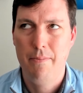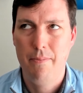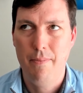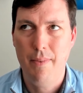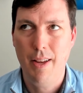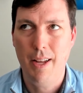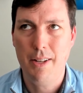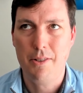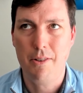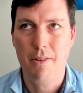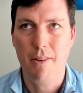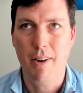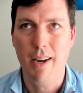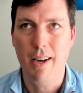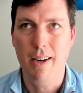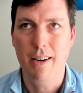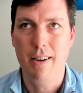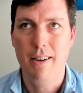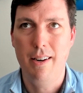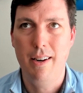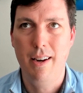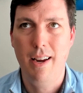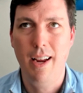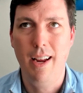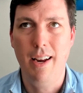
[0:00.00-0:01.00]
That's great.
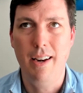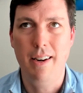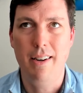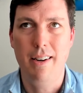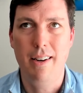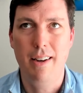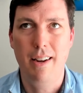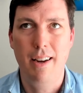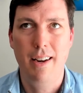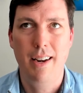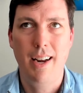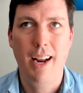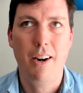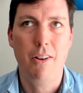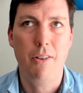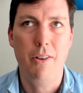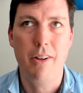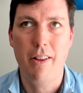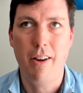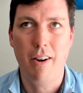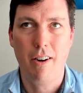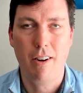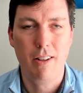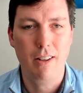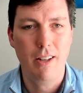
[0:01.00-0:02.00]
And not only
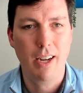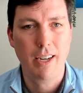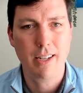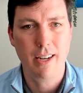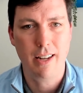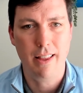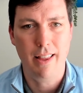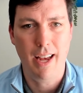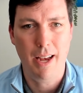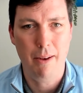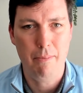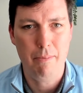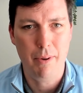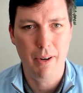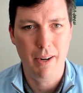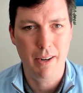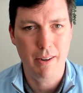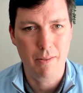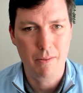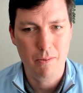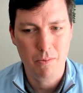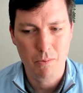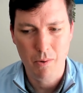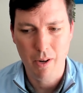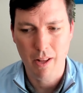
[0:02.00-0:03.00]
they're collecting that, but
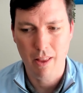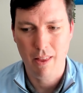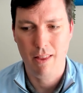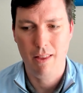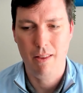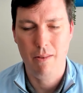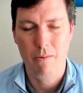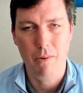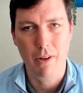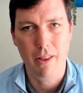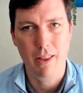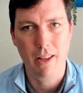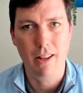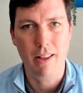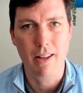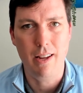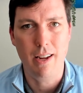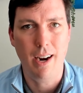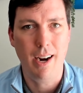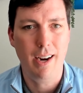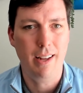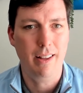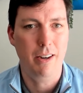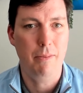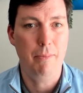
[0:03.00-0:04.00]
within the
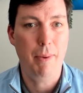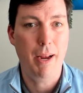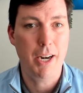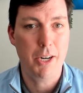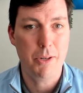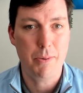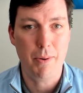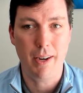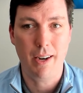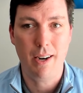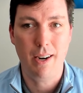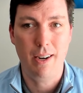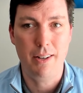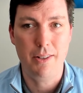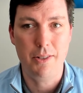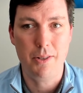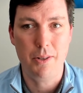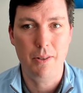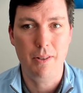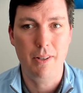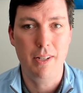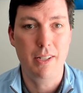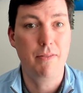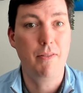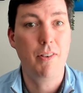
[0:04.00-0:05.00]
Island Management
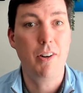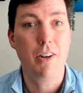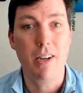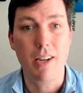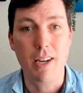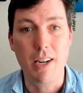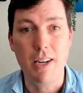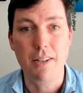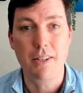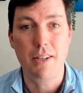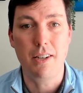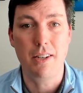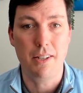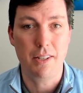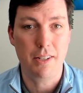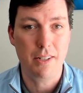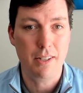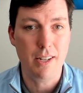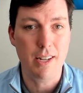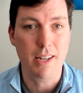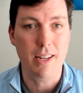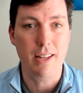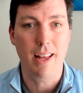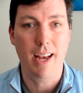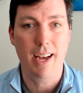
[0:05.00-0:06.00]
Console, it's very easy to
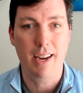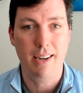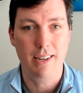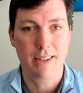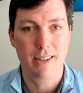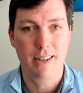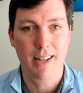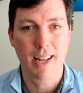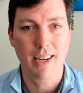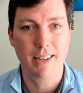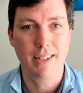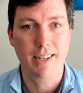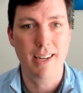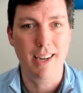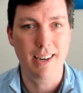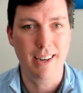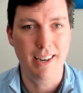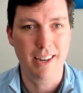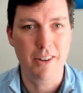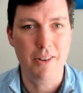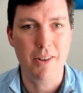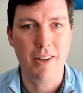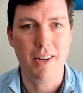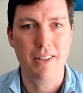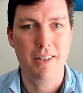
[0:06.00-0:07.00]
see that
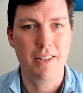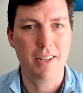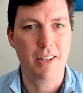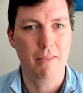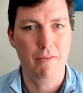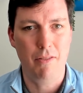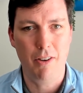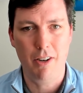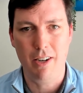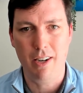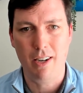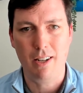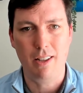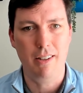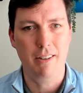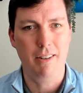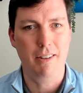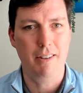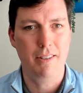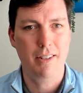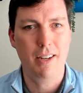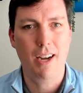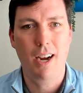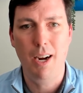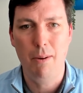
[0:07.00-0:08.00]
data. You can see a very clear
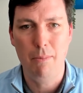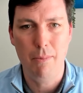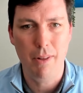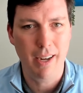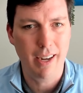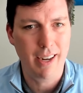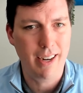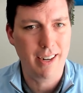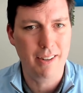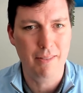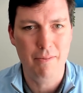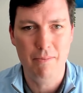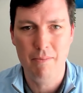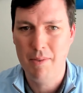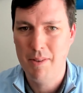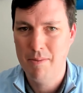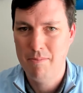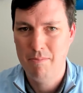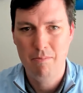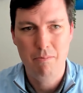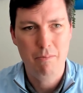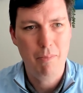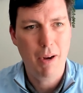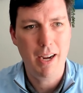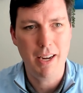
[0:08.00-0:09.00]
timeline
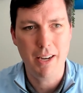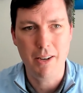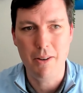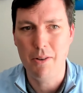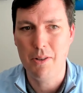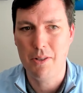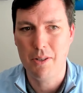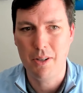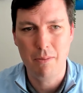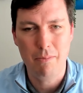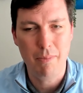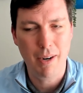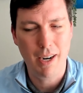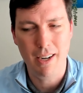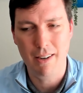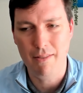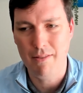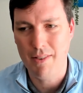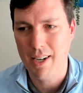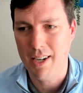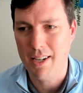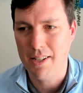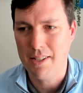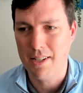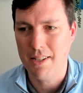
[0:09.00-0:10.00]
by user, by
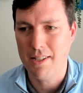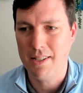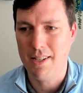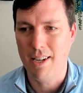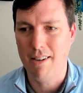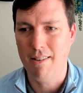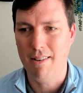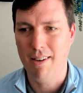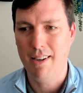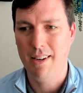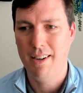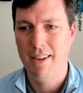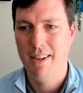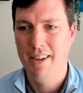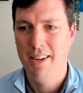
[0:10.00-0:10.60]
device, et cetera.